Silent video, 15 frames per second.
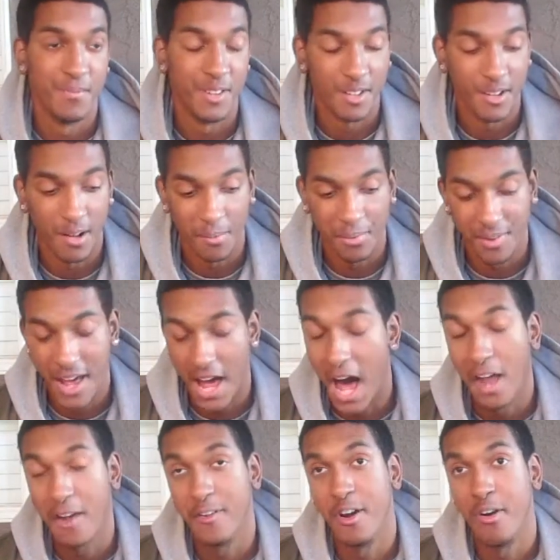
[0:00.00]
You know what I'm saying?
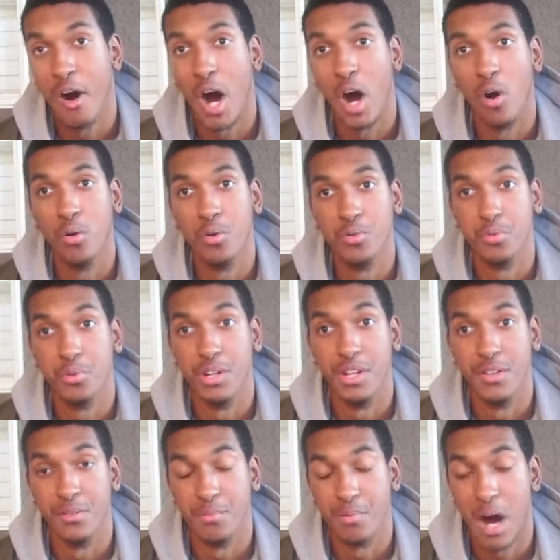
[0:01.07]
I don't know how old you
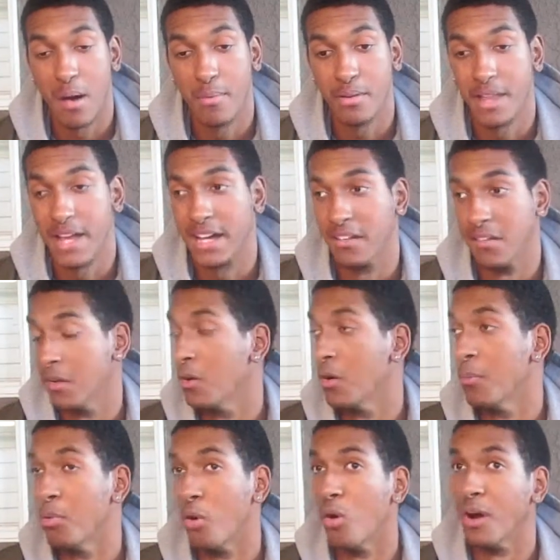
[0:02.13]
is. You're probably like a
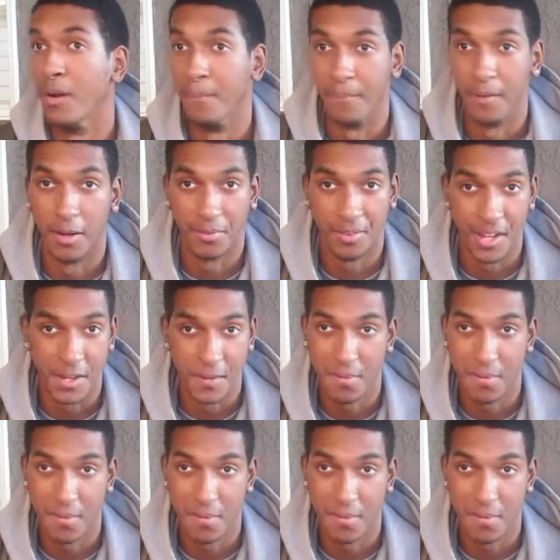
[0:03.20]
little boy. You know what I'm saying?